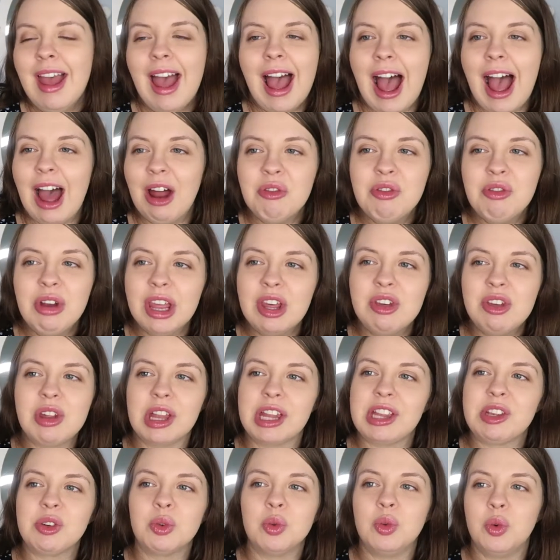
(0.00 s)
I really
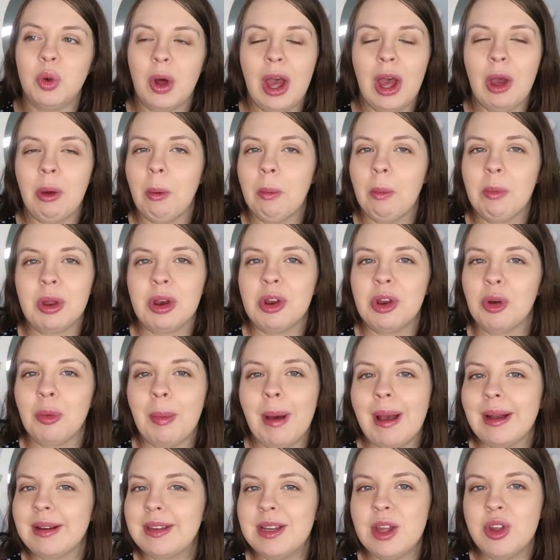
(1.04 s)
just don't know how I'm going to go
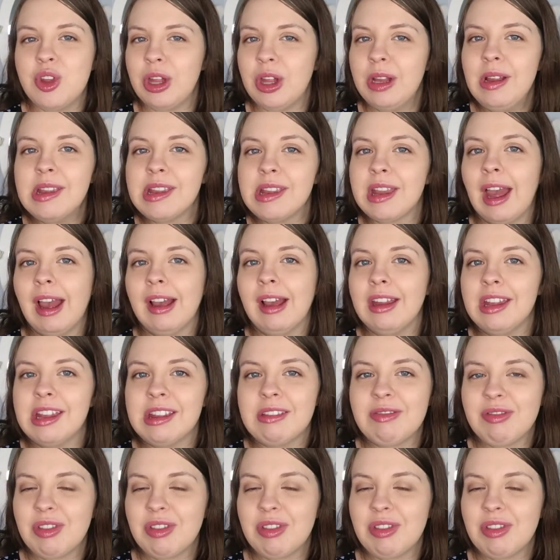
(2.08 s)
back to jeans, guys.